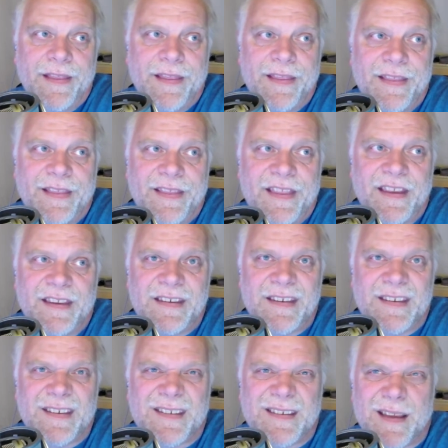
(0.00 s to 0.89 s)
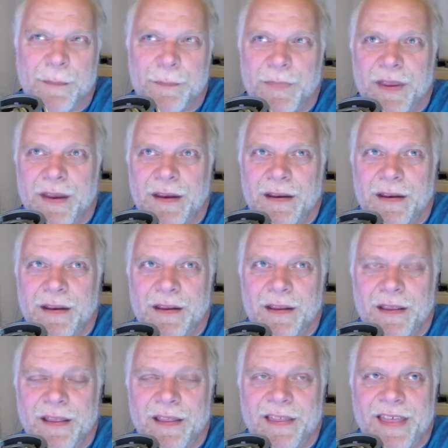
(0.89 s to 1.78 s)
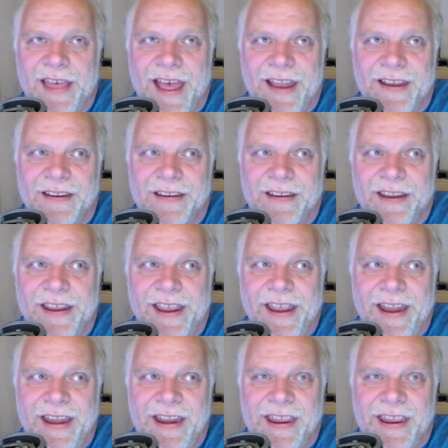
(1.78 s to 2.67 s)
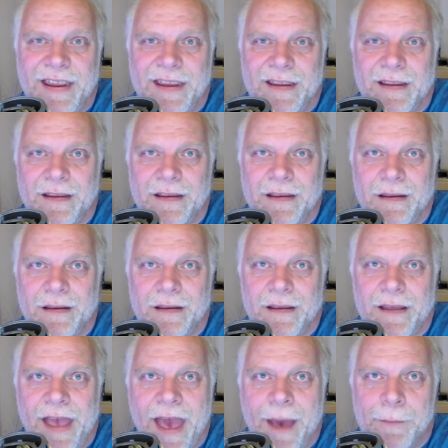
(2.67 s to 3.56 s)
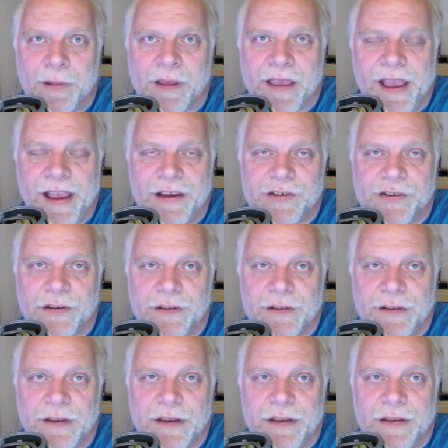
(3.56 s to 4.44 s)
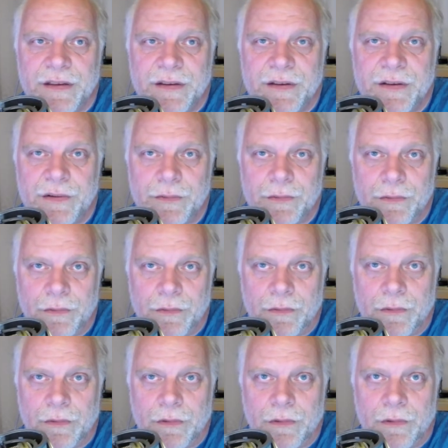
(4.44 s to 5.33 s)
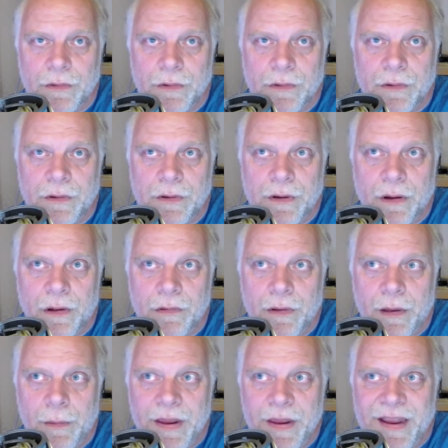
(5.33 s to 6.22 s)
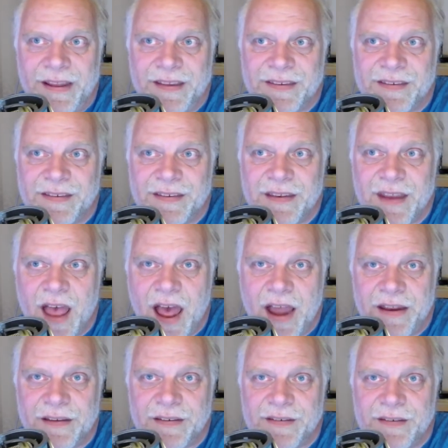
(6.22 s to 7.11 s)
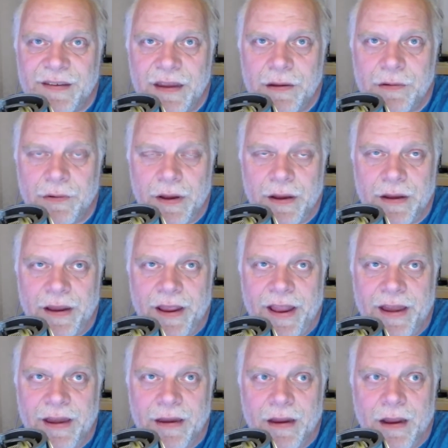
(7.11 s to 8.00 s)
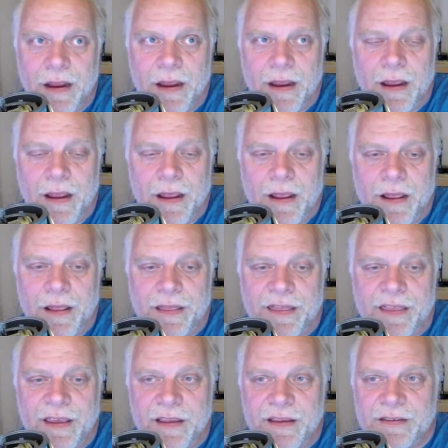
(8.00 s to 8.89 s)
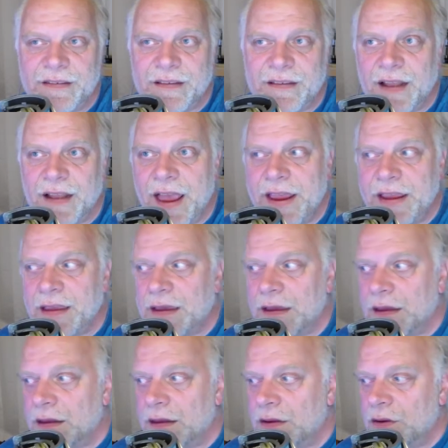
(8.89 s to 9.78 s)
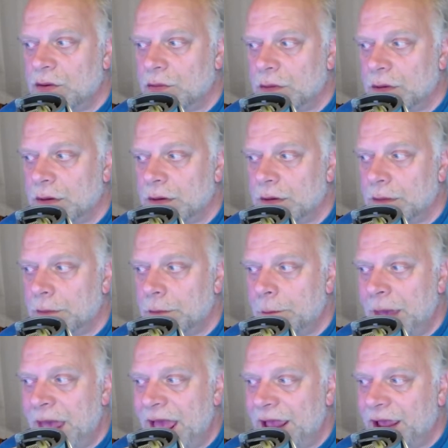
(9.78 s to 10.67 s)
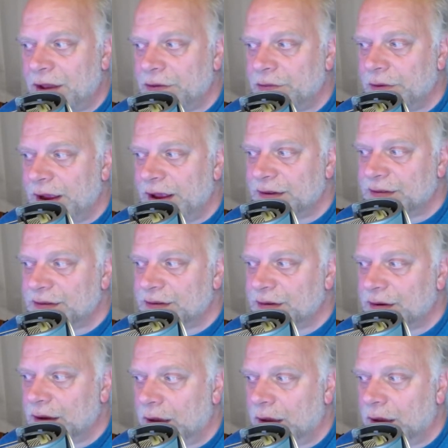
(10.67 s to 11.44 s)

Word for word: This is something that any application can do. It's not a secret. And things like your MAC address